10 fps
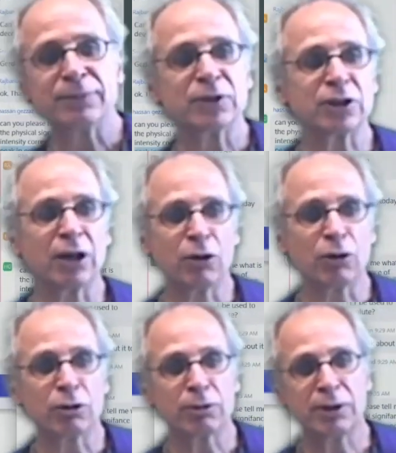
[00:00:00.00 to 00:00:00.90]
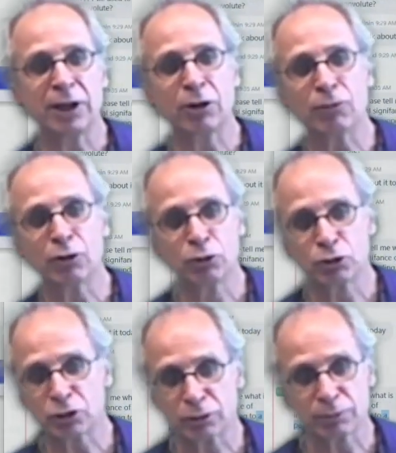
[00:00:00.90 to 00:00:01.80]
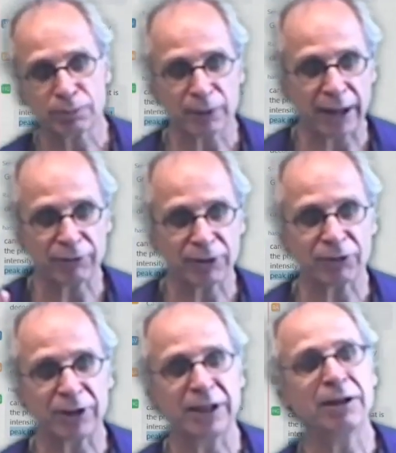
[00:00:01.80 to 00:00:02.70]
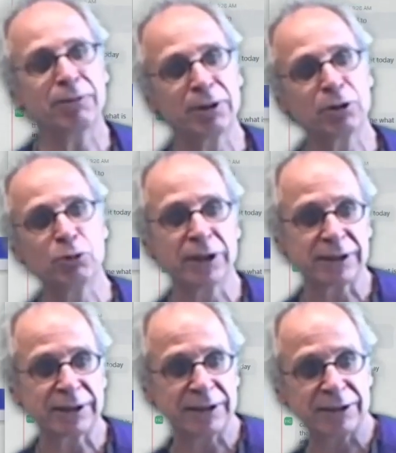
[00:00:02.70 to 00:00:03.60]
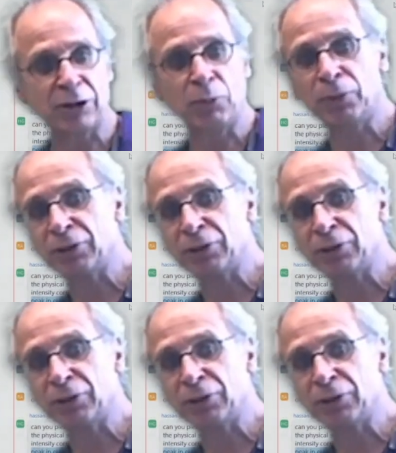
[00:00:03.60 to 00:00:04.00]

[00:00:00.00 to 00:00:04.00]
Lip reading: so deconvolution, FFT, we do it in the notebook